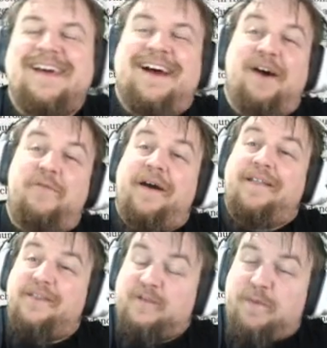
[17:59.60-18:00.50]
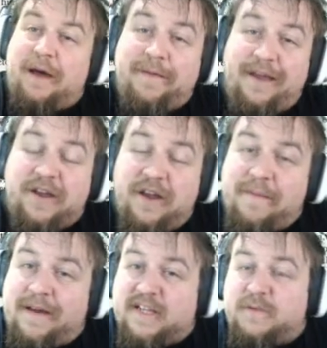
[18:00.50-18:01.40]
uh, well, there's probably a good
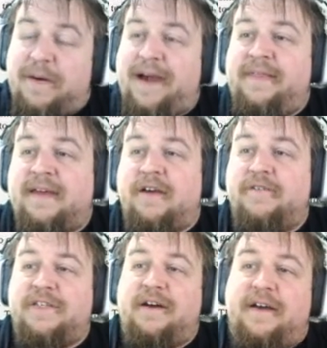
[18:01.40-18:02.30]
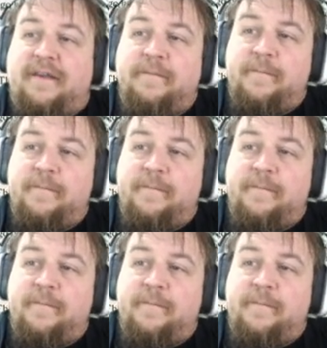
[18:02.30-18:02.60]
amount of spying that goes on.